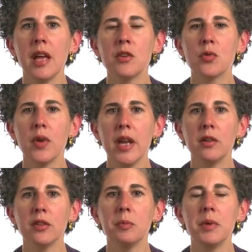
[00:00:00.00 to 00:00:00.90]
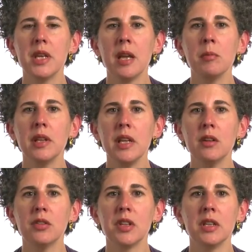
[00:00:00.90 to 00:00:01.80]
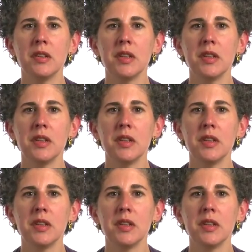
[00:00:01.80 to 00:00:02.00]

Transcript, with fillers: and traders became leaders in the